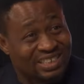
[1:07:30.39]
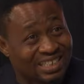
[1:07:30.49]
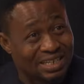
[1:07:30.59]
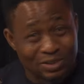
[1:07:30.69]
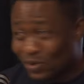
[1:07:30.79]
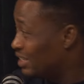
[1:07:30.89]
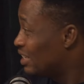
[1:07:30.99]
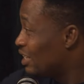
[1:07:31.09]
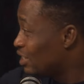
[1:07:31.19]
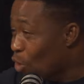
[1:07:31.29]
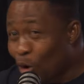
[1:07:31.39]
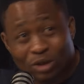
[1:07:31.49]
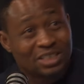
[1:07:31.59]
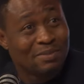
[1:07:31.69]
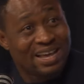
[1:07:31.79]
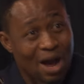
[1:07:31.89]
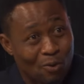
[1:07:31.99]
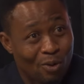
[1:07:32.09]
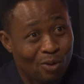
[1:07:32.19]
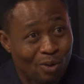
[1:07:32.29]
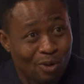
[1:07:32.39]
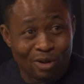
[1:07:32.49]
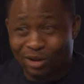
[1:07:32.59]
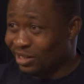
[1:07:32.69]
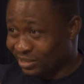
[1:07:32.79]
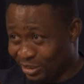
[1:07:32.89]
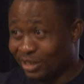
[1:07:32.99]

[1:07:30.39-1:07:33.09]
thing in the wedding, kokoti beyawo.